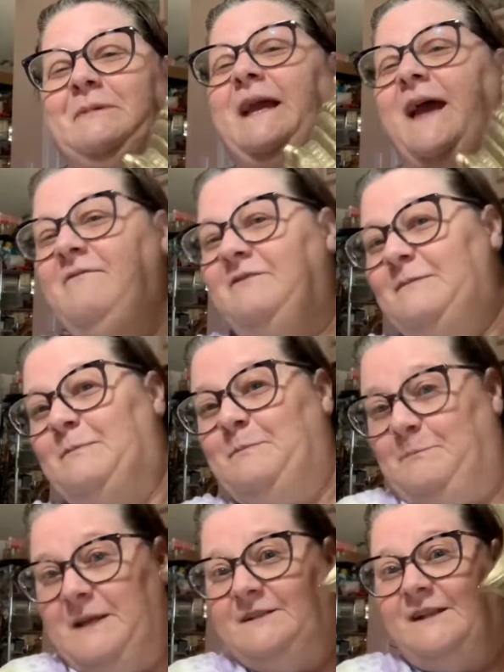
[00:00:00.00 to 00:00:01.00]
heavy
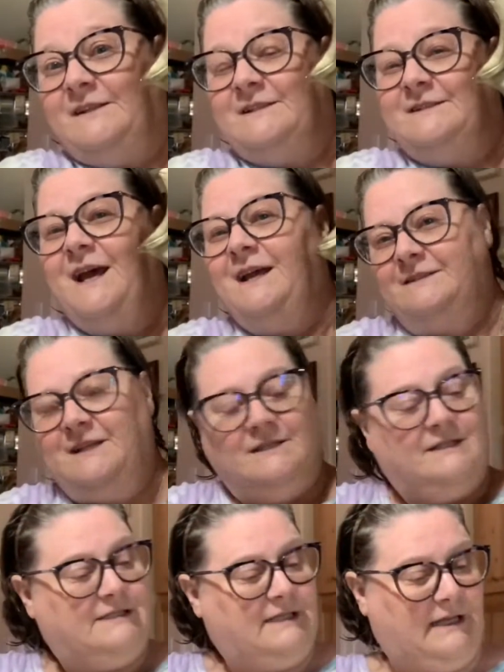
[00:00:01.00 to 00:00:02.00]
based on the size
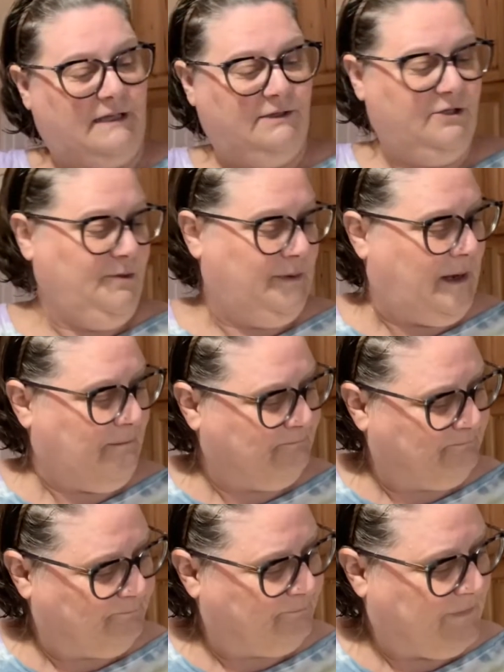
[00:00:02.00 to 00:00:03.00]
because it's aluminum,
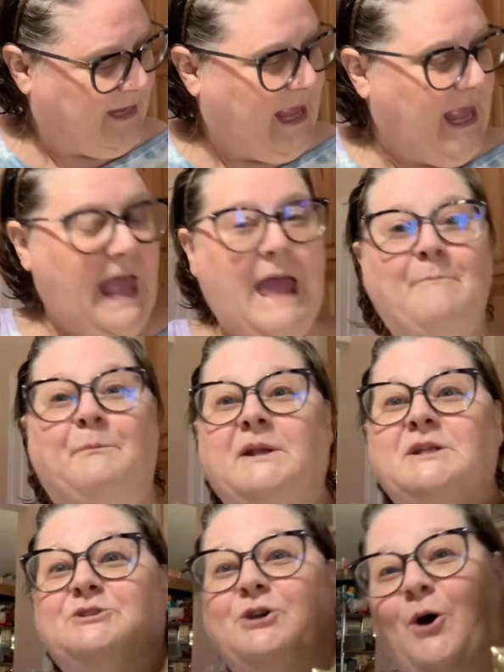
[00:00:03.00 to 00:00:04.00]
but
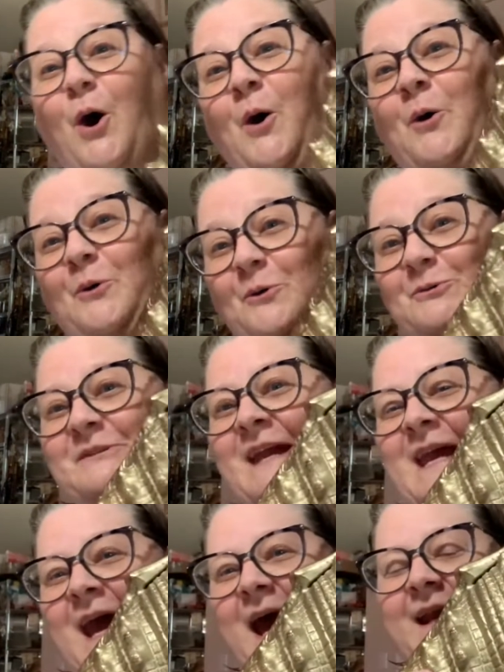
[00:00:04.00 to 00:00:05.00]
it's gold.
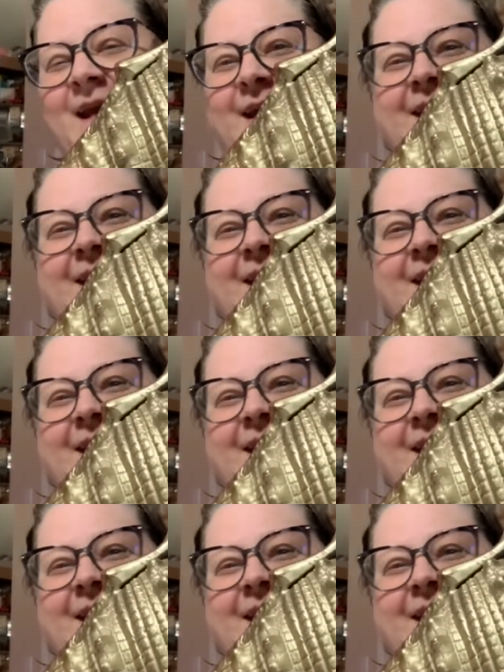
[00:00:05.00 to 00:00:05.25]
And I